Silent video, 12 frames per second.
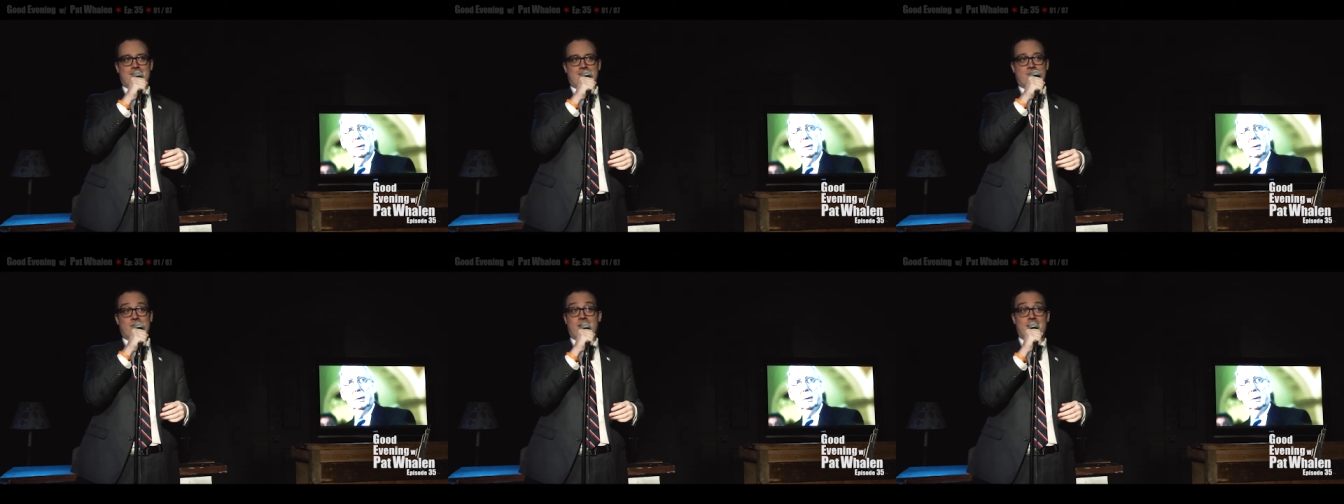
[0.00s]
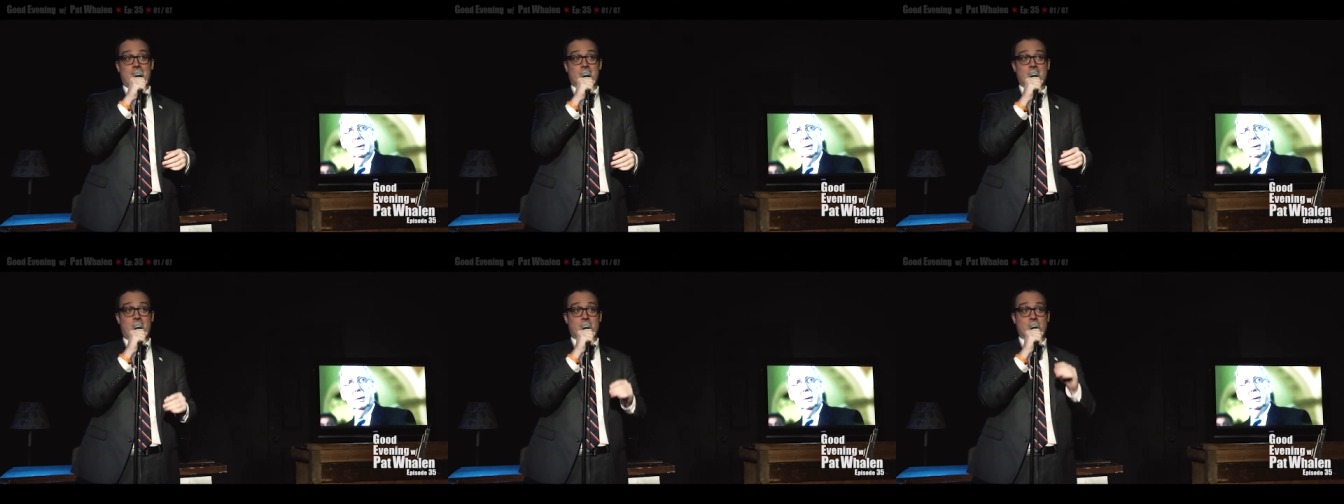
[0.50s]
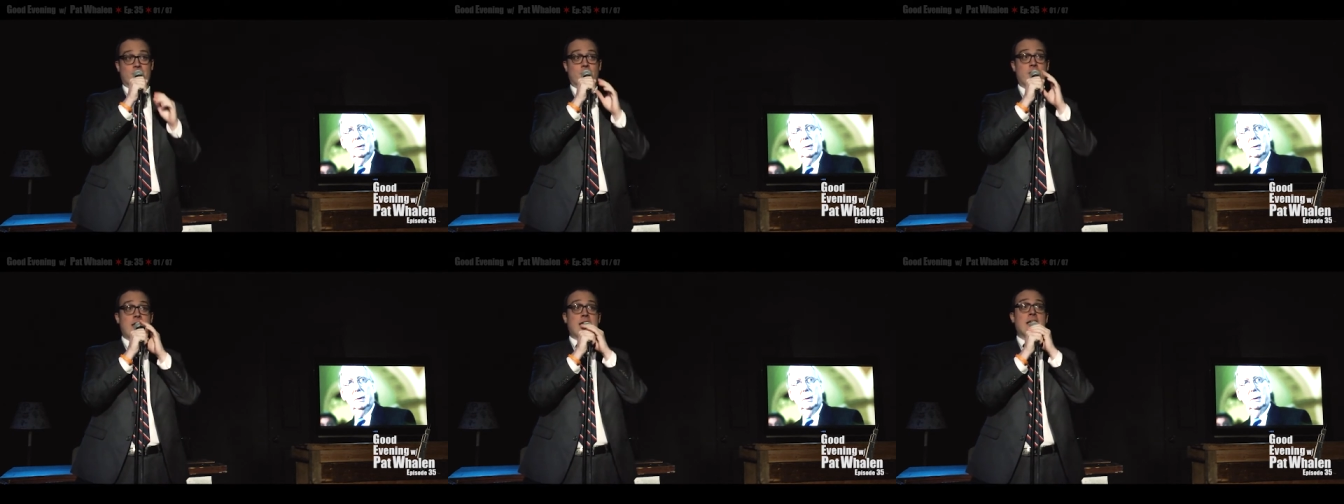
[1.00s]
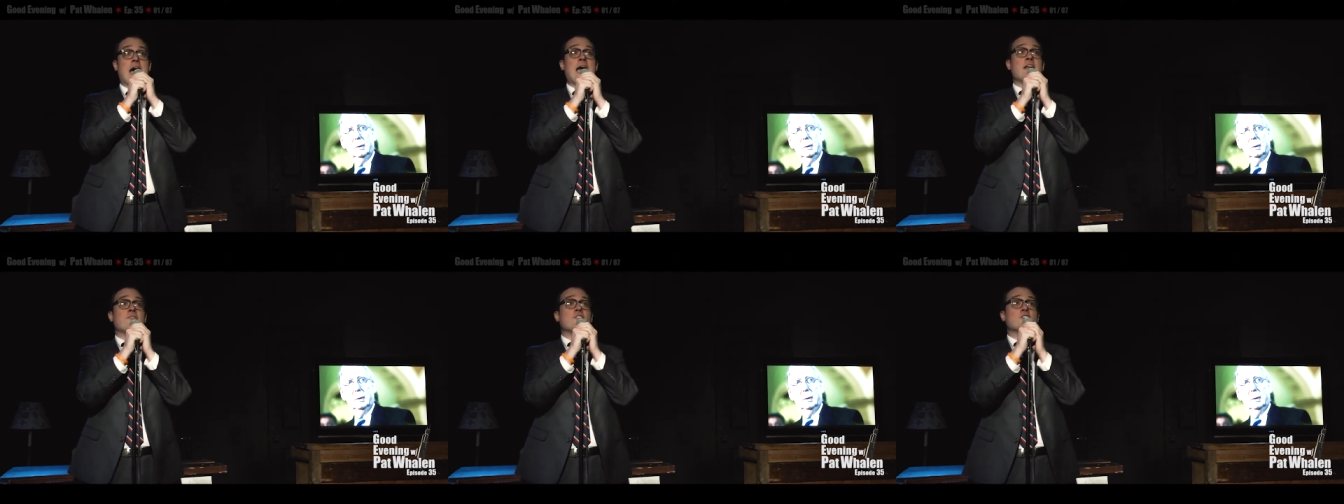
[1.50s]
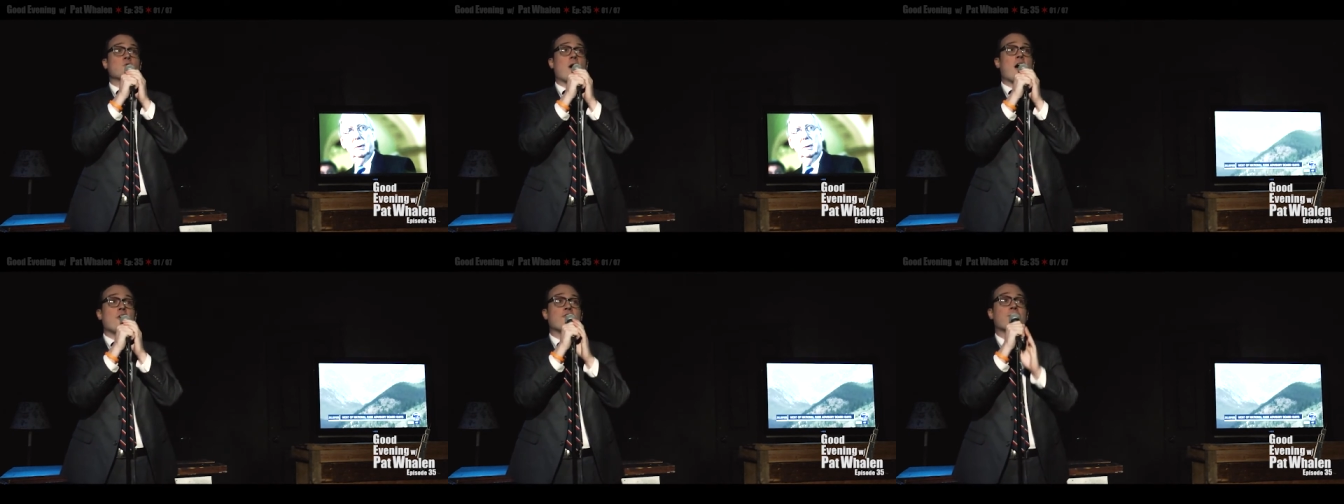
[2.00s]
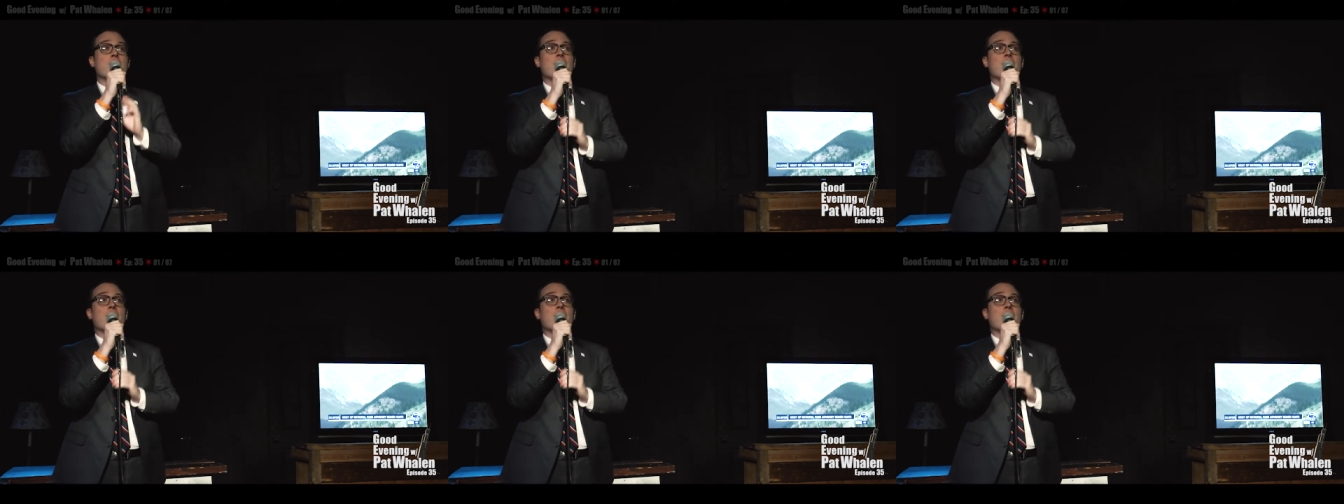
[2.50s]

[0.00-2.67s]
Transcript: She doesn't have a talk show. 9 of the 12...